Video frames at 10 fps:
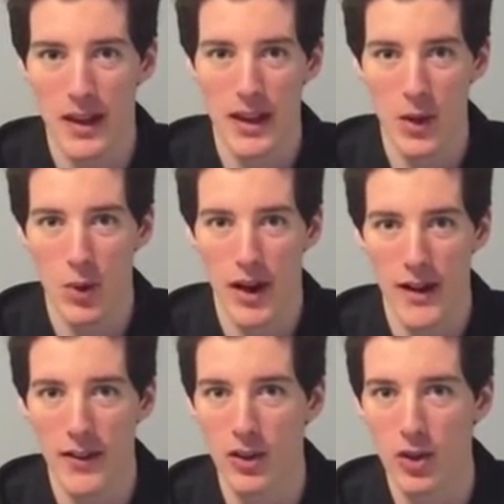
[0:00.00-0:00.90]
they were
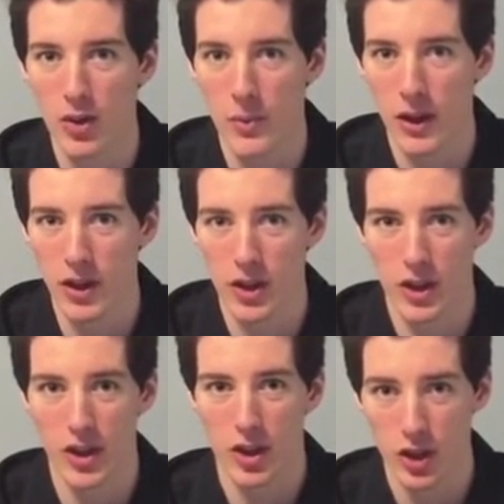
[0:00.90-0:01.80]
having too much
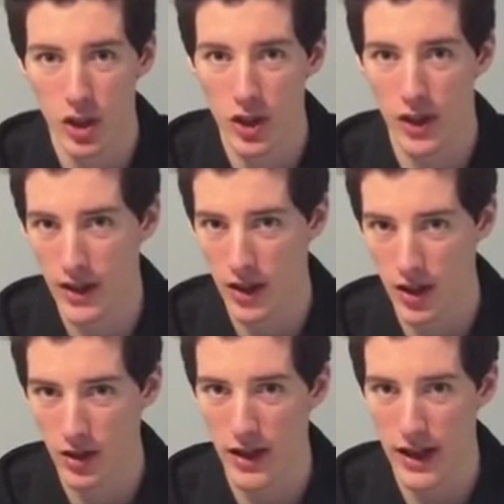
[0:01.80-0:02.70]
sugar in
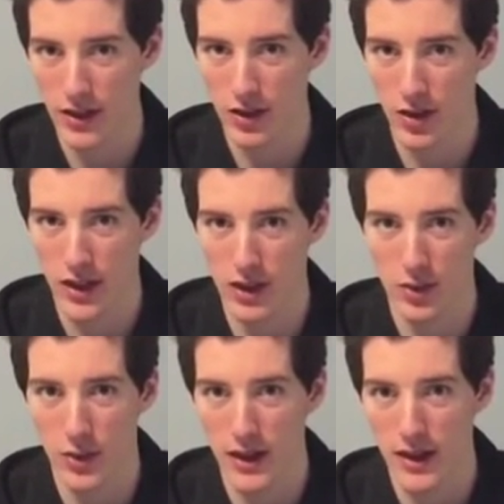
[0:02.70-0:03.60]
their diet, so that's
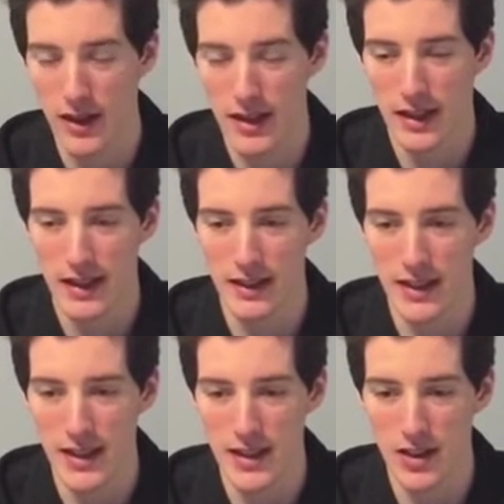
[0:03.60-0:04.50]
why that's
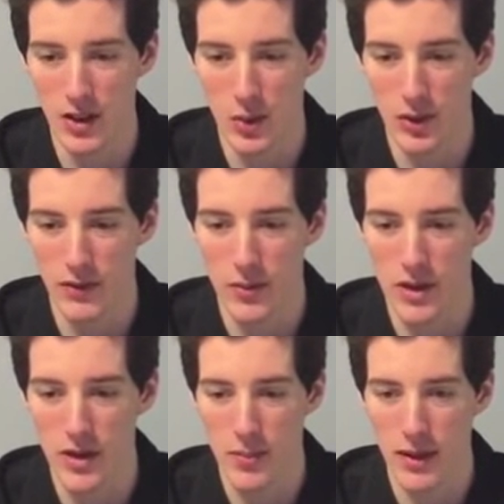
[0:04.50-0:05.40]
an easy one for
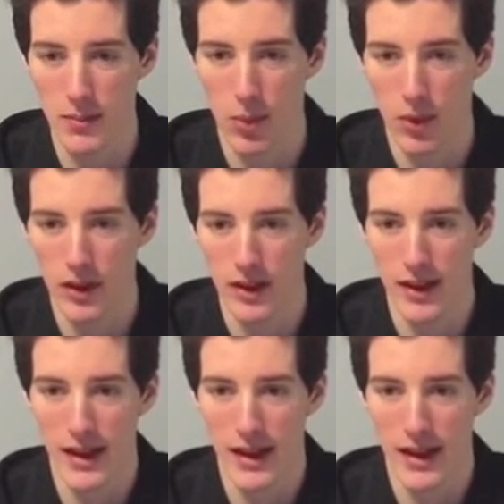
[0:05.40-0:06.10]
me to pinpoint.